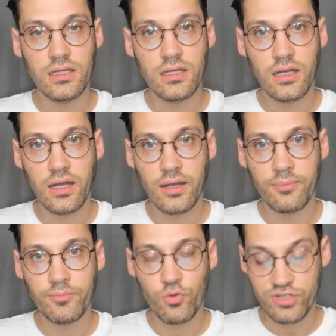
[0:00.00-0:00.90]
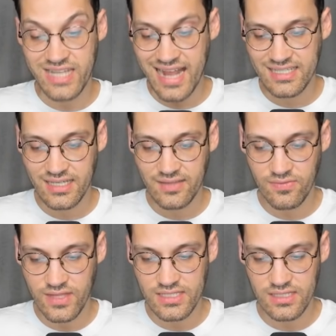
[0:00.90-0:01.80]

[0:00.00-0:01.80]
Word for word: um, redacted in this